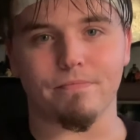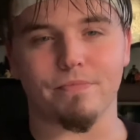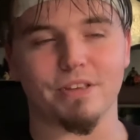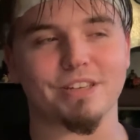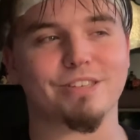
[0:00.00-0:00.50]

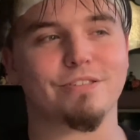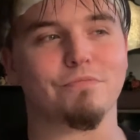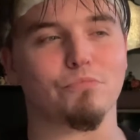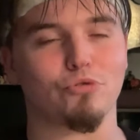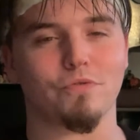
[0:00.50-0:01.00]

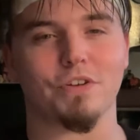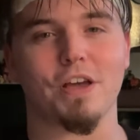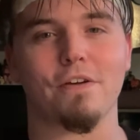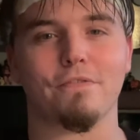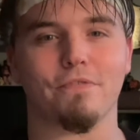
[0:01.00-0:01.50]
This
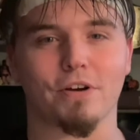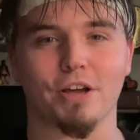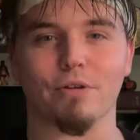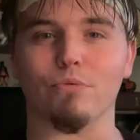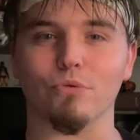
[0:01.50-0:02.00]
movie
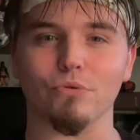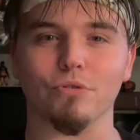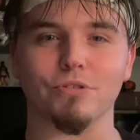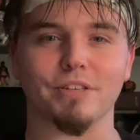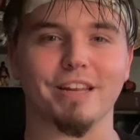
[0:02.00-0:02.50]
fucking
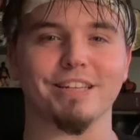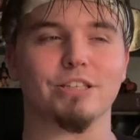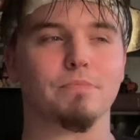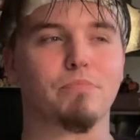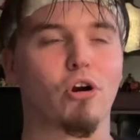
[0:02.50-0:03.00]
rules, and
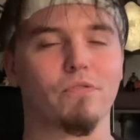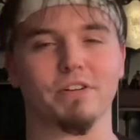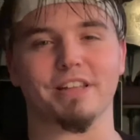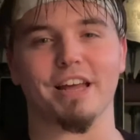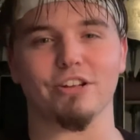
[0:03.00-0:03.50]
it's the
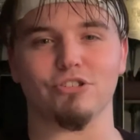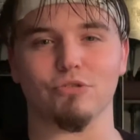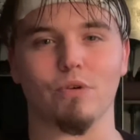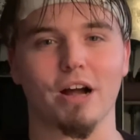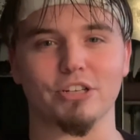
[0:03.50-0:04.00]
perfect age
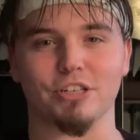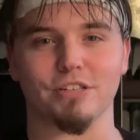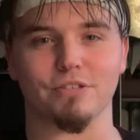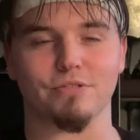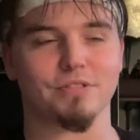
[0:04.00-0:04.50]
to watch
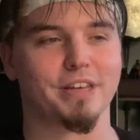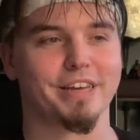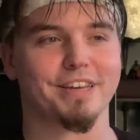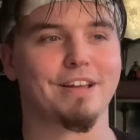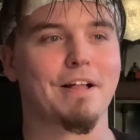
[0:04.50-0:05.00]
it, dude.
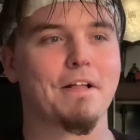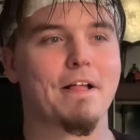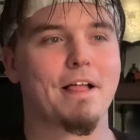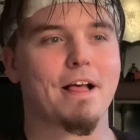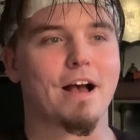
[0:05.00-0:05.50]
Like,
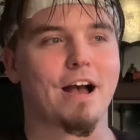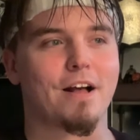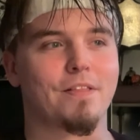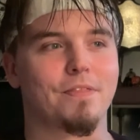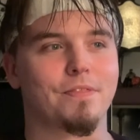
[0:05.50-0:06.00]

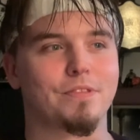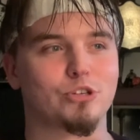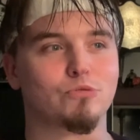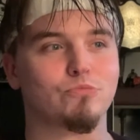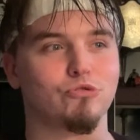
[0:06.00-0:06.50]

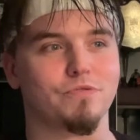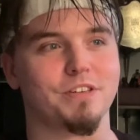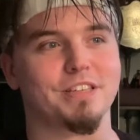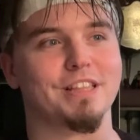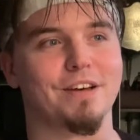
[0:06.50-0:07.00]
this
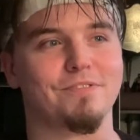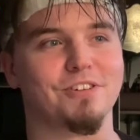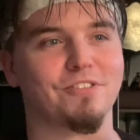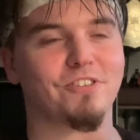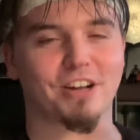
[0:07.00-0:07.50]
movie left
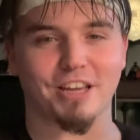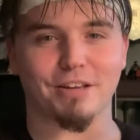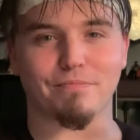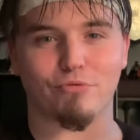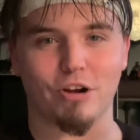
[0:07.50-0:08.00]
a fucking
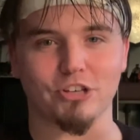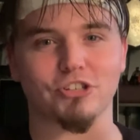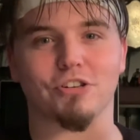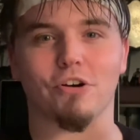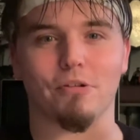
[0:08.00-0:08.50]

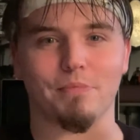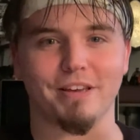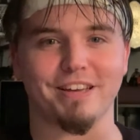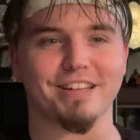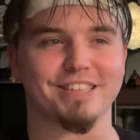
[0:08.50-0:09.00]
impression on
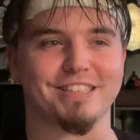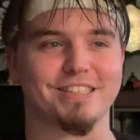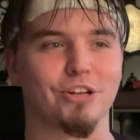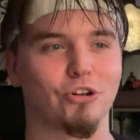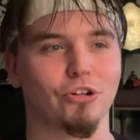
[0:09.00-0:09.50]
me. It's
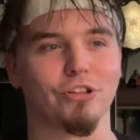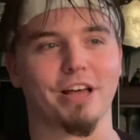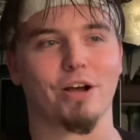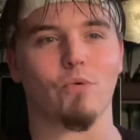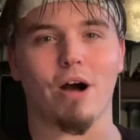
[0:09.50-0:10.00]
still,
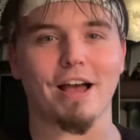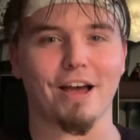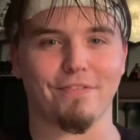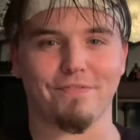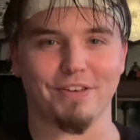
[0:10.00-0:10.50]
like,
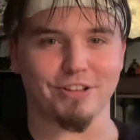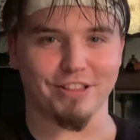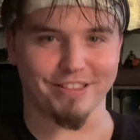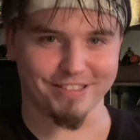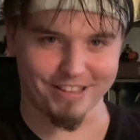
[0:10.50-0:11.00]
why I
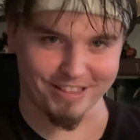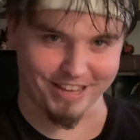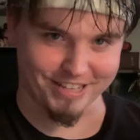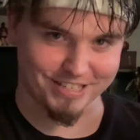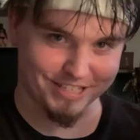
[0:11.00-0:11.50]
feel
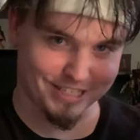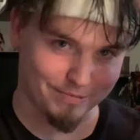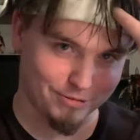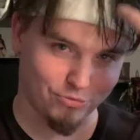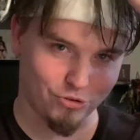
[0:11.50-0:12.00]
like it's
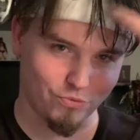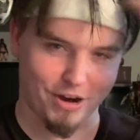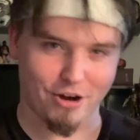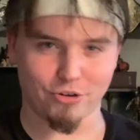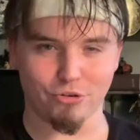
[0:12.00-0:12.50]
acceptable to
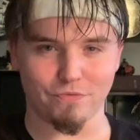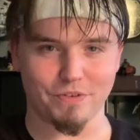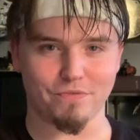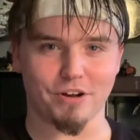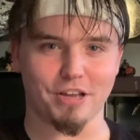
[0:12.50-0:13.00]
wear
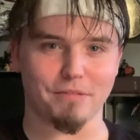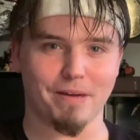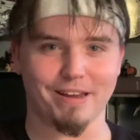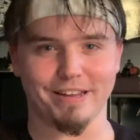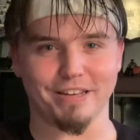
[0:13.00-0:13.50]
goofy fucking
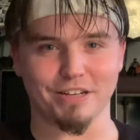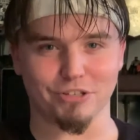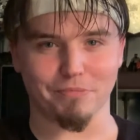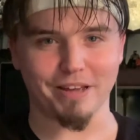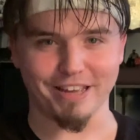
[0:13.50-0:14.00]

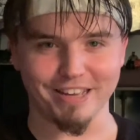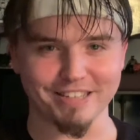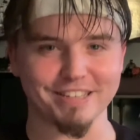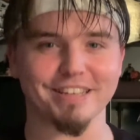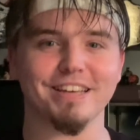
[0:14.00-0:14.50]
bandanas on my
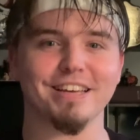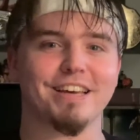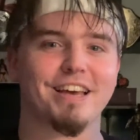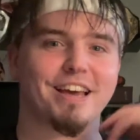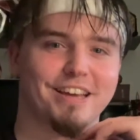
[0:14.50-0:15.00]
head
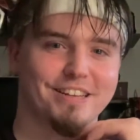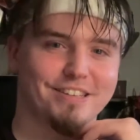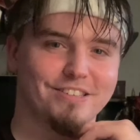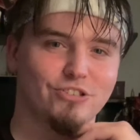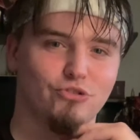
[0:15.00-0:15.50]

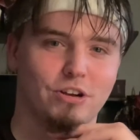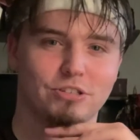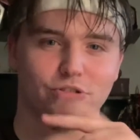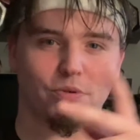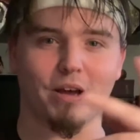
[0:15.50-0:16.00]
and
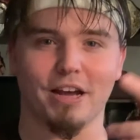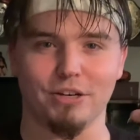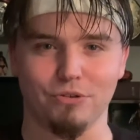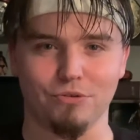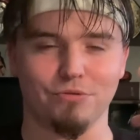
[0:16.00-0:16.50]
dress the way I
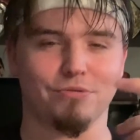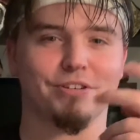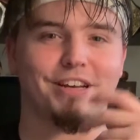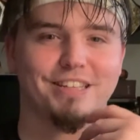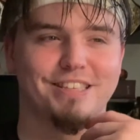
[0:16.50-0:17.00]
do.
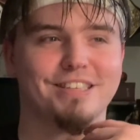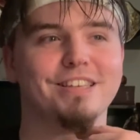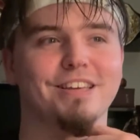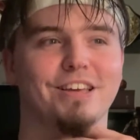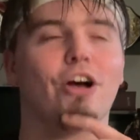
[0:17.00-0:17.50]

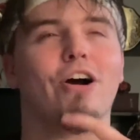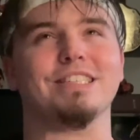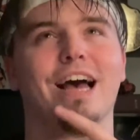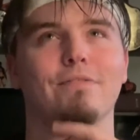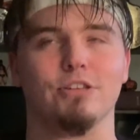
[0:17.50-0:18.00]
It's,
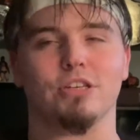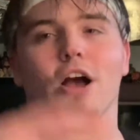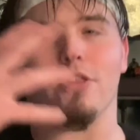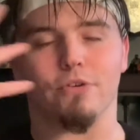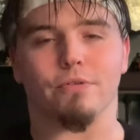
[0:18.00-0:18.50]
it's obviously
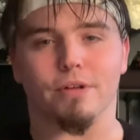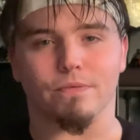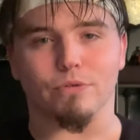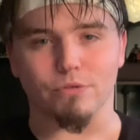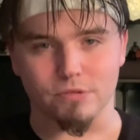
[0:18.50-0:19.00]
other
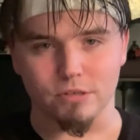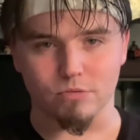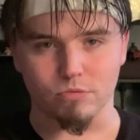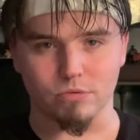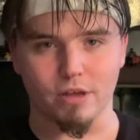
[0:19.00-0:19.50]

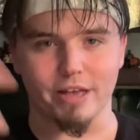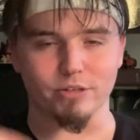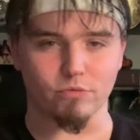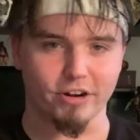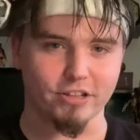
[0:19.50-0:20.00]
influences
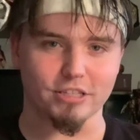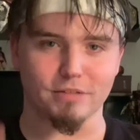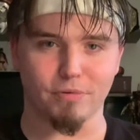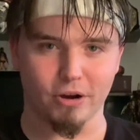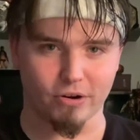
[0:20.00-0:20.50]
as well, like
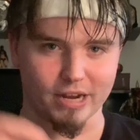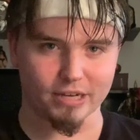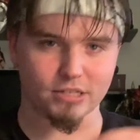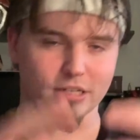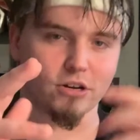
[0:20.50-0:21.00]
the punk
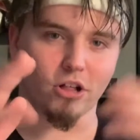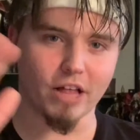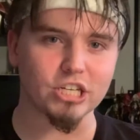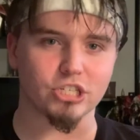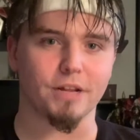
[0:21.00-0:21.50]
rock scene and all
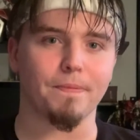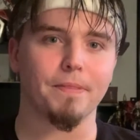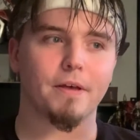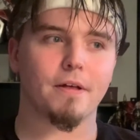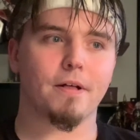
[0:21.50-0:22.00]
that shit.
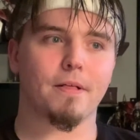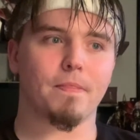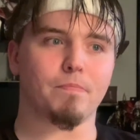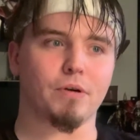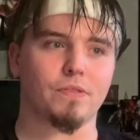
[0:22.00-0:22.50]

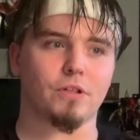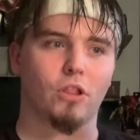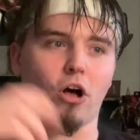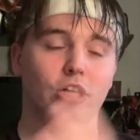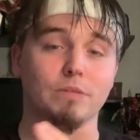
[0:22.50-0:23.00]
But the
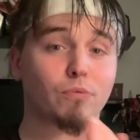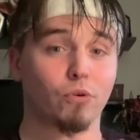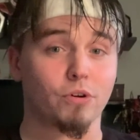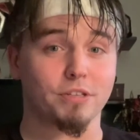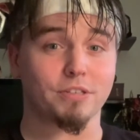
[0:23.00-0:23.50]
Lost
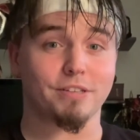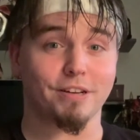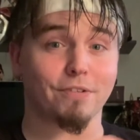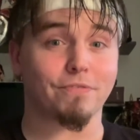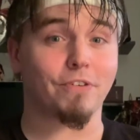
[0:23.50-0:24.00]
Boys
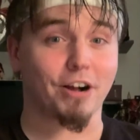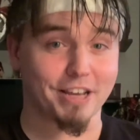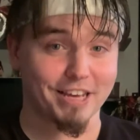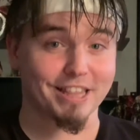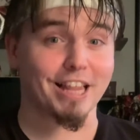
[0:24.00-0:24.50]
did a
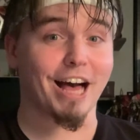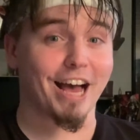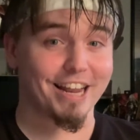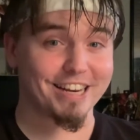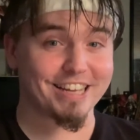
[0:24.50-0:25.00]
fucking lot.